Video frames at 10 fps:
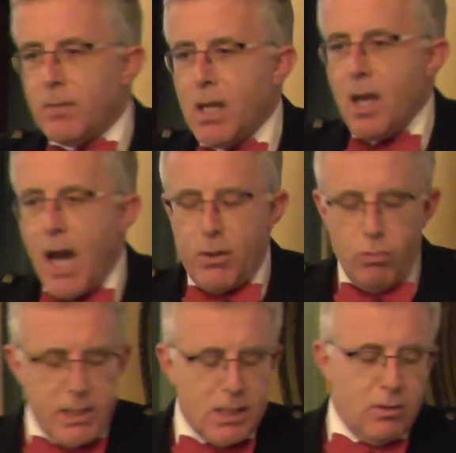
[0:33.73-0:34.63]
Ooh. I'd
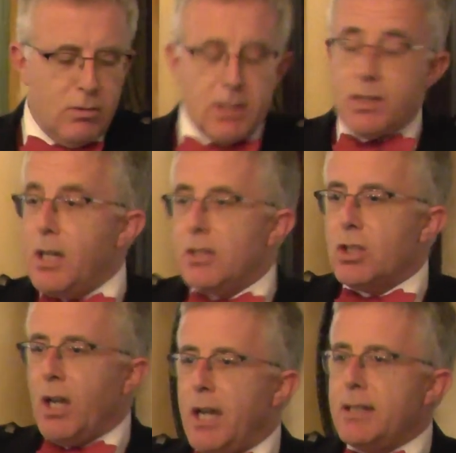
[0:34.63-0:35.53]
written the research
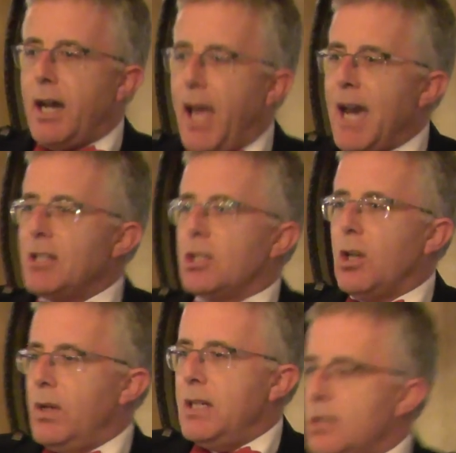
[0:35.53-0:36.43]
guide. I had to go
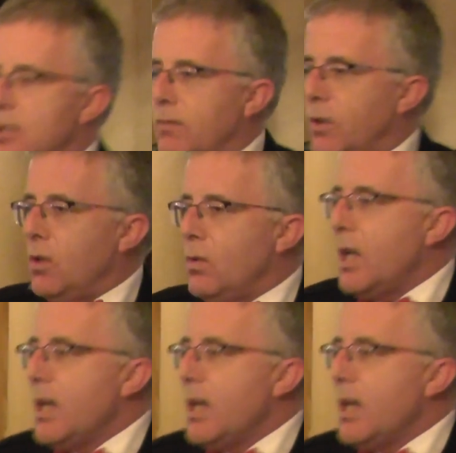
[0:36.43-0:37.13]
and interview